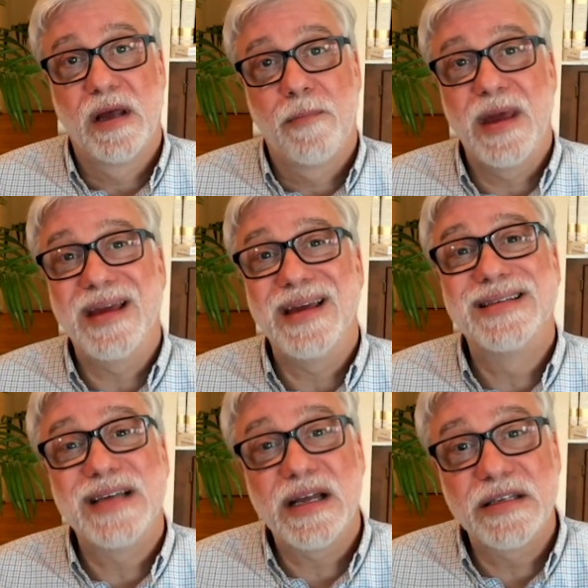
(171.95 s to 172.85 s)
making
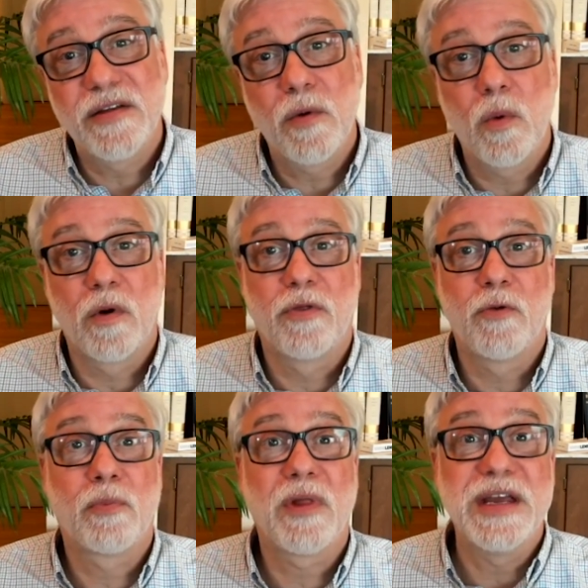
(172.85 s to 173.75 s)
sense of the world
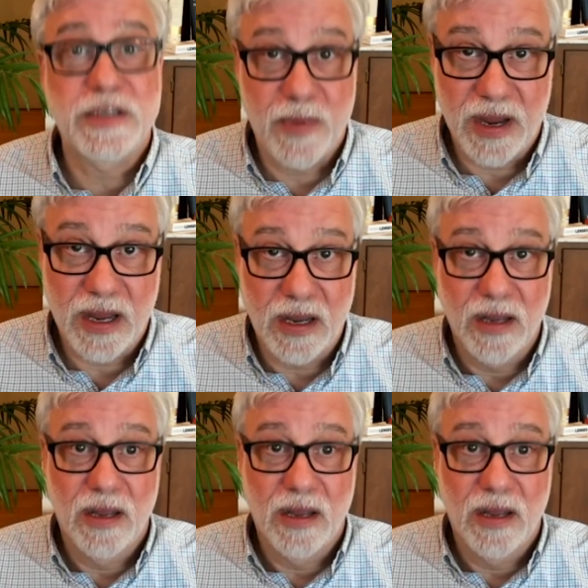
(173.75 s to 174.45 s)
through placemaking